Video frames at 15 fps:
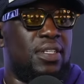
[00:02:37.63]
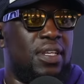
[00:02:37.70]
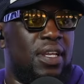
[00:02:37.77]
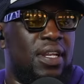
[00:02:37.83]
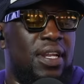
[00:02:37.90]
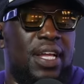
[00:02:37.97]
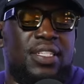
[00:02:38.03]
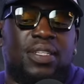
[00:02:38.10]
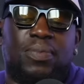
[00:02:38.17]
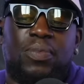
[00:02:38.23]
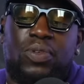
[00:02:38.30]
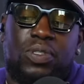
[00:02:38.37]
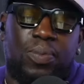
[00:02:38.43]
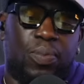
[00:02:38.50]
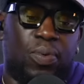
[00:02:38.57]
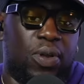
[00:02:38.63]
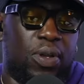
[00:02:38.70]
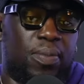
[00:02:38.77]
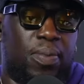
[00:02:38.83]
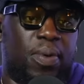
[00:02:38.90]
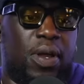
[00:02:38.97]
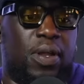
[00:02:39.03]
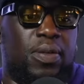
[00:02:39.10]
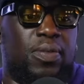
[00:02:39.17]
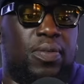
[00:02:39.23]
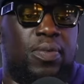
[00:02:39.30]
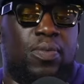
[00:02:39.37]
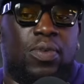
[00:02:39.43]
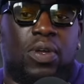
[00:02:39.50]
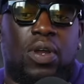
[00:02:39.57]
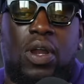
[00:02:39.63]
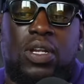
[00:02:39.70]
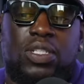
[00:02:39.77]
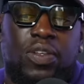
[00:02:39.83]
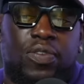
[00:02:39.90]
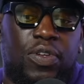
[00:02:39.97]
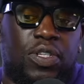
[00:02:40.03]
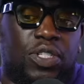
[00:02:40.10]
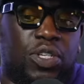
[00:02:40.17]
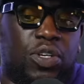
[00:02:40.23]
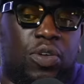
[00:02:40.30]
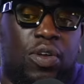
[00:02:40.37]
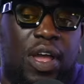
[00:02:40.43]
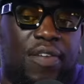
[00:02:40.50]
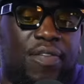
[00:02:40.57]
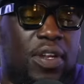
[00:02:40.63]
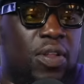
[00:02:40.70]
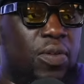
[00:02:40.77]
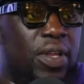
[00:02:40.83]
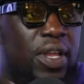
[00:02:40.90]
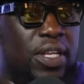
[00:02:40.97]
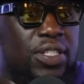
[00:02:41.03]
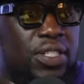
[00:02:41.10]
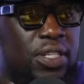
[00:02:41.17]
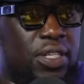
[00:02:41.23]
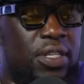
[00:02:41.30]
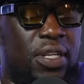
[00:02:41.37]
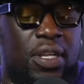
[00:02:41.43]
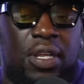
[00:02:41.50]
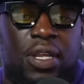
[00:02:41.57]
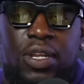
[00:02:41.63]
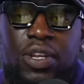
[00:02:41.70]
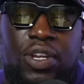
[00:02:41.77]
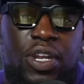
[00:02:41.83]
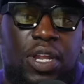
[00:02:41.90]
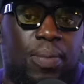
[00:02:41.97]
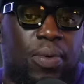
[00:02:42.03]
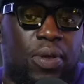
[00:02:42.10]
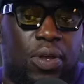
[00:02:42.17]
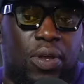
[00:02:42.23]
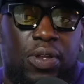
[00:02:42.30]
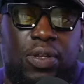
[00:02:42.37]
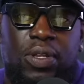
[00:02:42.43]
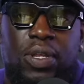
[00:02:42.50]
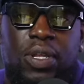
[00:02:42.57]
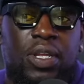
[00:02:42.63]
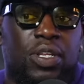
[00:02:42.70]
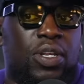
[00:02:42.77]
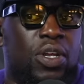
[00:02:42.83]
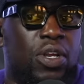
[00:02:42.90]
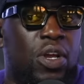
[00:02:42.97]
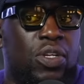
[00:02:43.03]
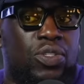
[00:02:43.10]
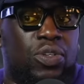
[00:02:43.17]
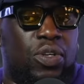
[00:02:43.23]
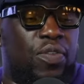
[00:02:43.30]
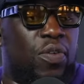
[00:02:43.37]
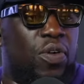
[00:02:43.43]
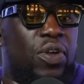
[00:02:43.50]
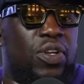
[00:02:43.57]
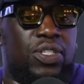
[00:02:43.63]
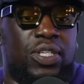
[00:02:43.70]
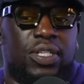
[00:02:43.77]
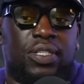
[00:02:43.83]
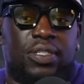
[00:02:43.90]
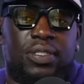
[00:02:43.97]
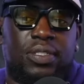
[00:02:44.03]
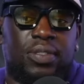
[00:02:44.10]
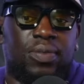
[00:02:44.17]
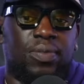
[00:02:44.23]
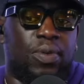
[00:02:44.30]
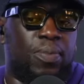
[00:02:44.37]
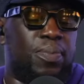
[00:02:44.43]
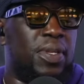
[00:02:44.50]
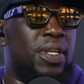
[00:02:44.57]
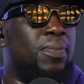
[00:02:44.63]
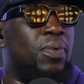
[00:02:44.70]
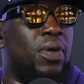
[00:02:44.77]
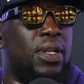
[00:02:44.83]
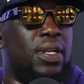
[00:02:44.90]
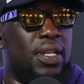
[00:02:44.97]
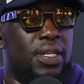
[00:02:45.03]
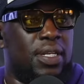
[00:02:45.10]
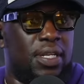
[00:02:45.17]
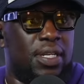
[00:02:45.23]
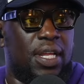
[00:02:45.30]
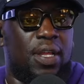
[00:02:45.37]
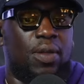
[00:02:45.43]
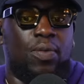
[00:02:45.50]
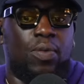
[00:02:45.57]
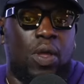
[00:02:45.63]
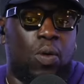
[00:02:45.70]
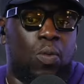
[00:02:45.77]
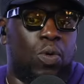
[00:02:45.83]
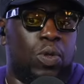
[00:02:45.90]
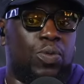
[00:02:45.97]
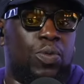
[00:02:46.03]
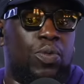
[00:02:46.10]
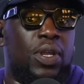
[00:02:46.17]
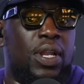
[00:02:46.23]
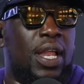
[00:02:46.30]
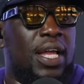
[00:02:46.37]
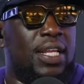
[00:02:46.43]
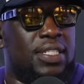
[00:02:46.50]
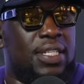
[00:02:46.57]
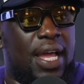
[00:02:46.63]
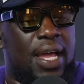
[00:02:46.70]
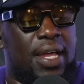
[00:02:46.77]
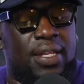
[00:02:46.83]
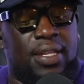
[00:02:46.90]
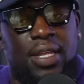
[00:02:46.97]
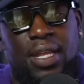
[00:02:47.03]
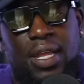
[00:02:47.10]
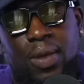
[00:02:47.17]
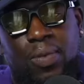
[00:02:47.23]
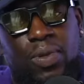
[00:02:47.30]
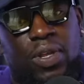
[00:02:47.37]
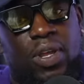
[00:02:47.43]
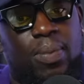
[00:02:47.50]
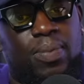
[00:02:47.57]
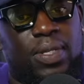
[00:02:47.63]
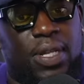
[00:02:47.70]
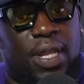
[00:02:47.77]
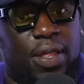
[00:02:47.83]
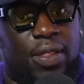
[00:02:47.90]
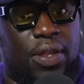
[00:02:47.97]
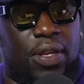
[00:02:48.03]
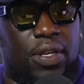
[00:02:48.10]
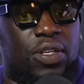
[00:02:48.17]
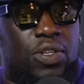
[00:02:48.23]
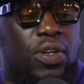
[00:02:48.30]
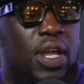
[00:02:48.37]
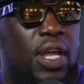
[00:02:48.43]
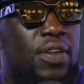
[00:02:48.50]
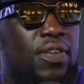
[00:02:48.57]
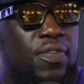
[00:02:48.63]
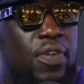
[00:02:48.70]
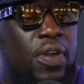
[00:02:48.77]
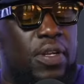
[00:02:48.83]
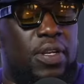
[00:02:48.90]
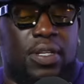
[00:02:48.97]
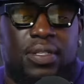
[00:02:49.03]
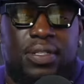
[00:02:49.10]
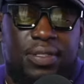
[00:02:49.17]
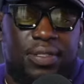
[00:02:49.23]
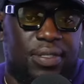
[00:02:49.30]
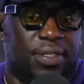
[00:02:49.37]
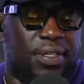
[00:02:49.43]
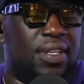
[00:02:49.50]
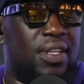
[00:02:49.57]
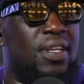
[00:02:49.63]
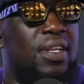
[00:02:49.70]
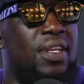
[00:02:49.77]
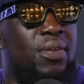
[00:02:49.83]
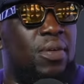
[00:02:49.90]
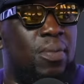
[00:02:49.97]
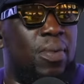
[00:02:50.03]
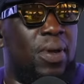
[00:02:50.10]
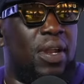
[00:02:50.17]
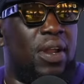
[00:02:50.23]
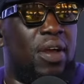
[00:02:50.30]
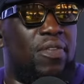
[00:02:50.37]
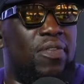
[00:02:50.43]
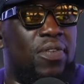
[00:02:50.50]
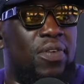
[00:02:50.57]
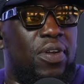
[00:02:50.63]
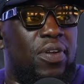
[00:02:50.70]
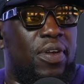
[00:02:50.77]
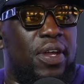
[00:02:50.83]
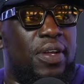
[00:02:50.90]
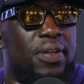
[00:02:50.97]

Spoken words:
And that's the most important part. Regardless of your geographic location, your neighborhood, your country of origin, we're people at the end of the day. And when we realize that and we come together in a united front, we're better off for it, right?